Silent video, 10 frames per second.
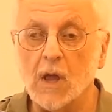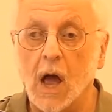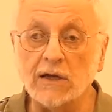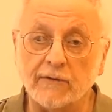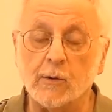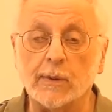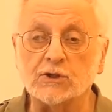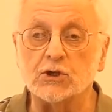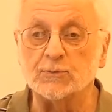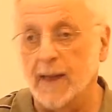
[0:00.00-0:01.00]
I never
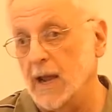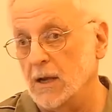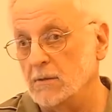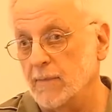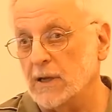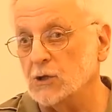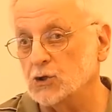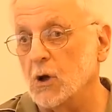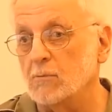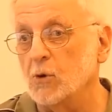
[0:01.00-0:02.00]
went to Spain, but I
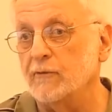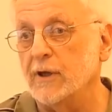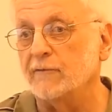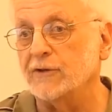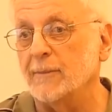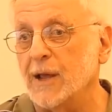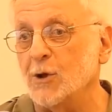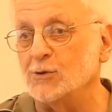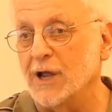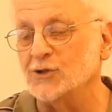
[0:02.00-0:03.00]
saw a movie of
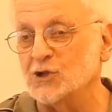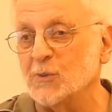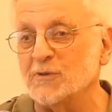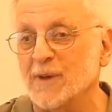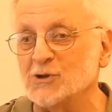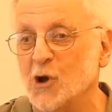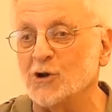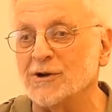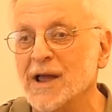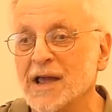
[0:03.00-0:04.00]
flamenco dancing with my
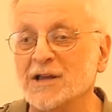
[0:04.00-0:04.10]
daughter